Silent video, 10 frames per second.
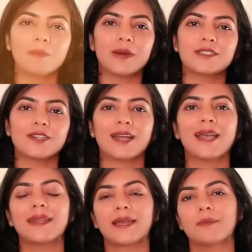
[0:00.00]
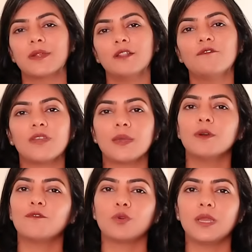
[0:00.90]
a budget, I recommend the
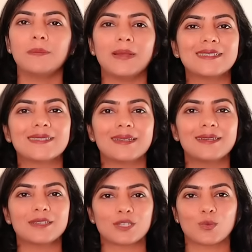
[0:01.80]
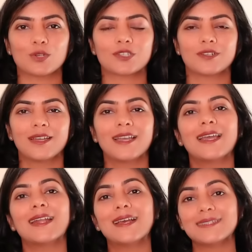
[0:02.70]
Faber 14 place setting dishwasher.
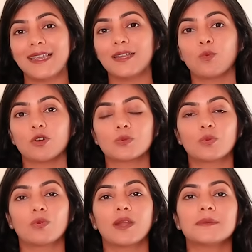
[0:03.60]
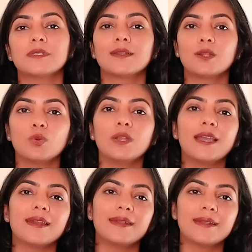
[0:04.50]
It has 8 wash programs,
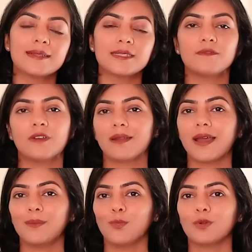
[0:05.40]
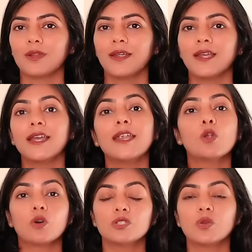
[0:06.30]
including an intensive kadai mode. It
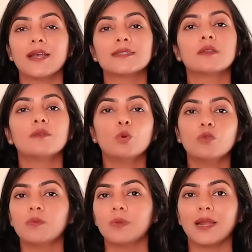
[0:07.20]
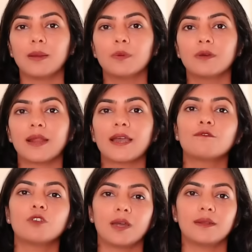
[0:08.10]
also has a removable upper
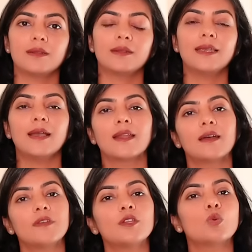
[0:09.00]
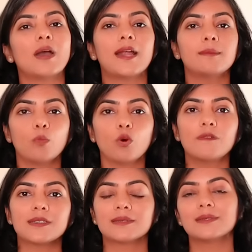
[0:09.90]
rack for cutlery, allowing to add more
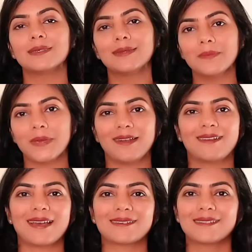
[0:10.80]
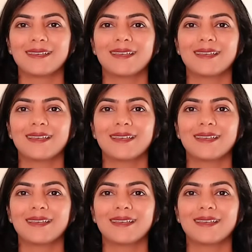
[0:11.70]
vessels in the main rack.